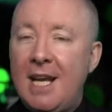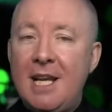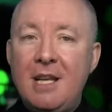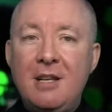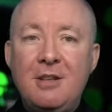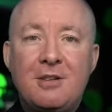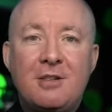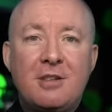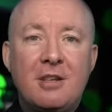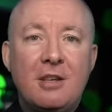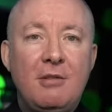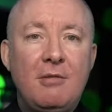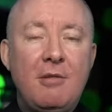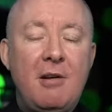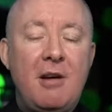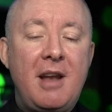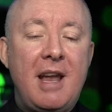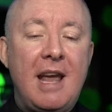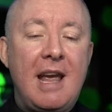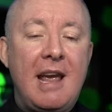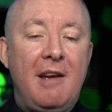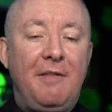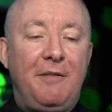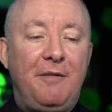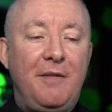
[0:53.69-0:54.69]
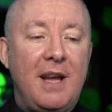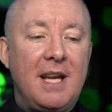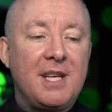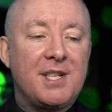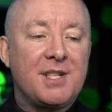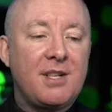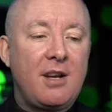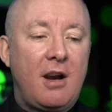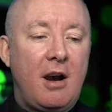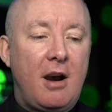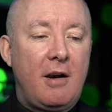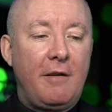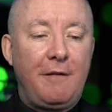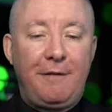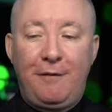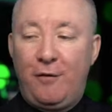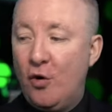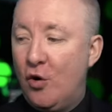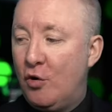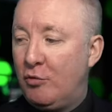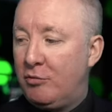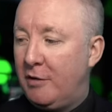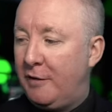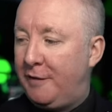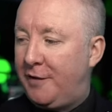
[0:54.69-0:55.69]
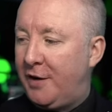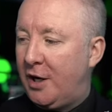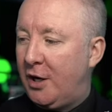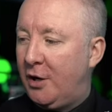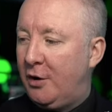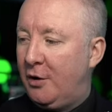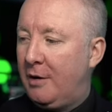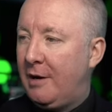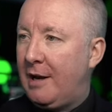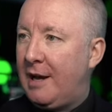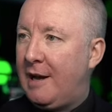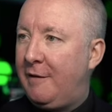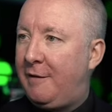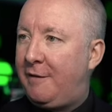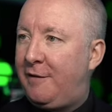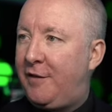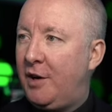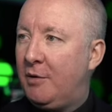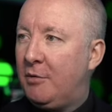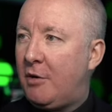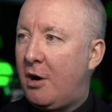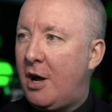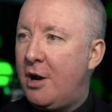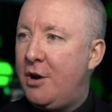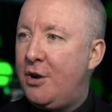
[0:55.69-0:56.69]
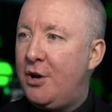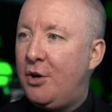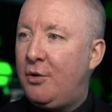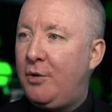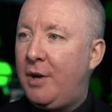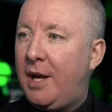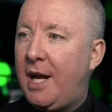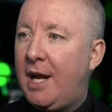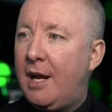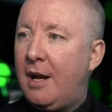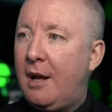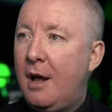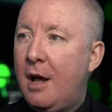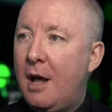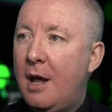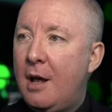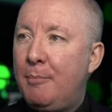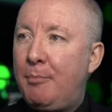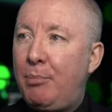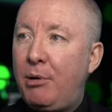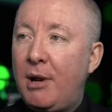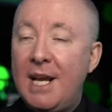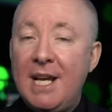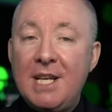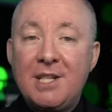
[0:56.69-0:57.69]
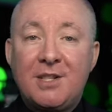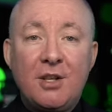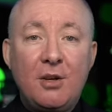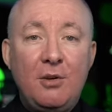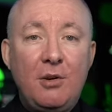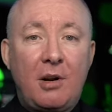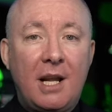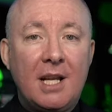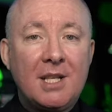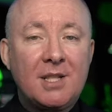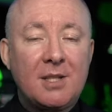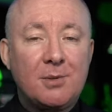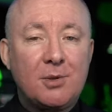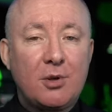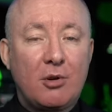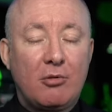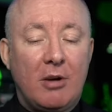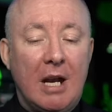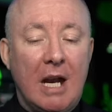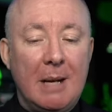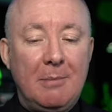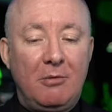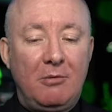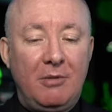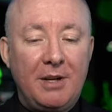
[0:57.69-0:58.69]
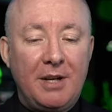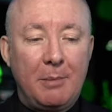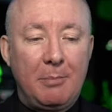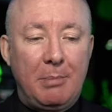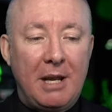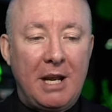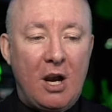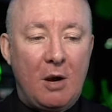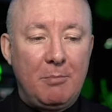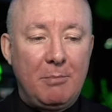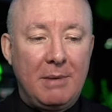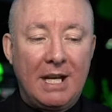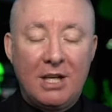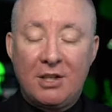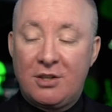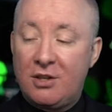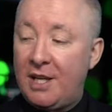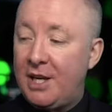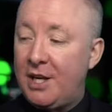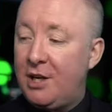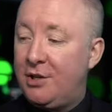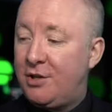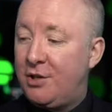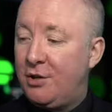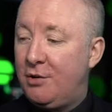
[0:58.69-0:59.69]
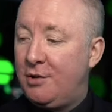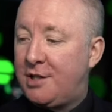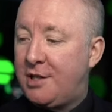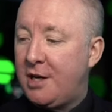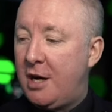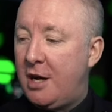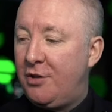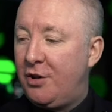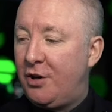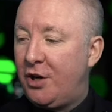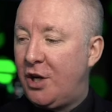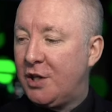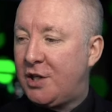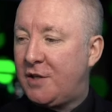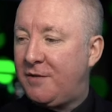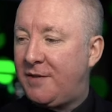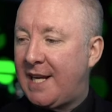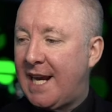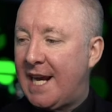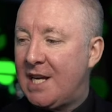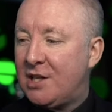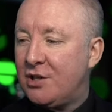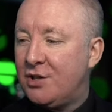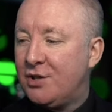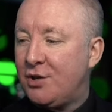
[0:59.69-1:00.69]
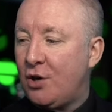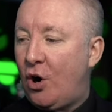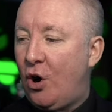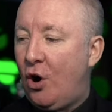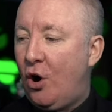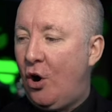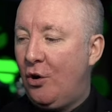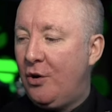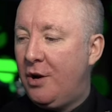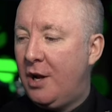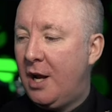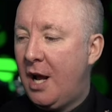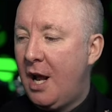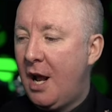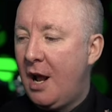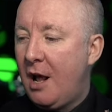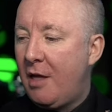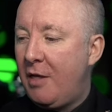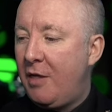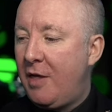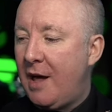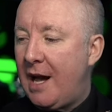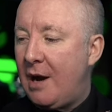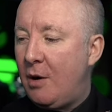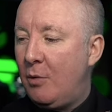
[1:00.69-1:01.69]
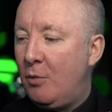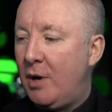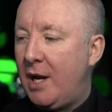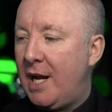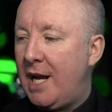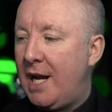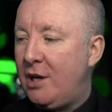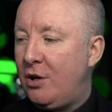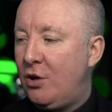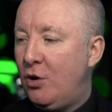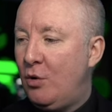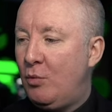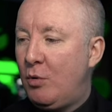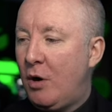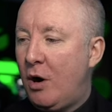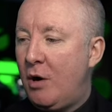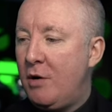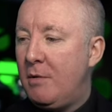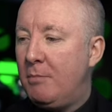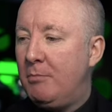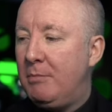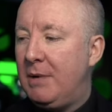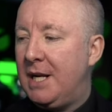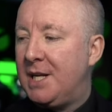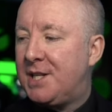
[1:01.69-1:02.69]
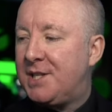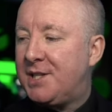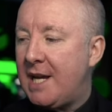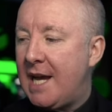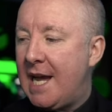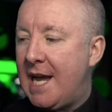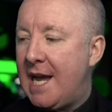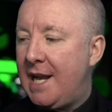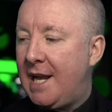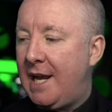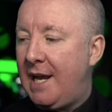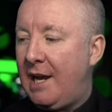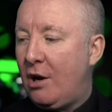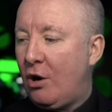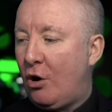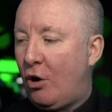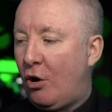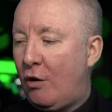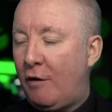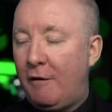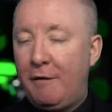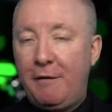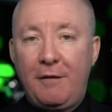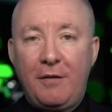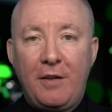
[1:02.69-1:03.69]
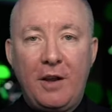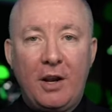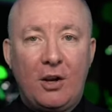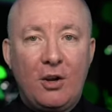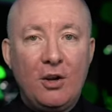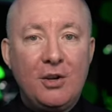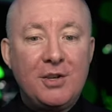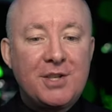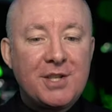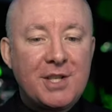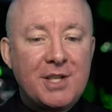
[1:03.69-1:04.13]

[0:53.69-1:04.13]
into an FSR full review. If you are new here, please do click subscribe and ring the bell. Make sure that you do turn the notifications on. That way you won't miss any of the good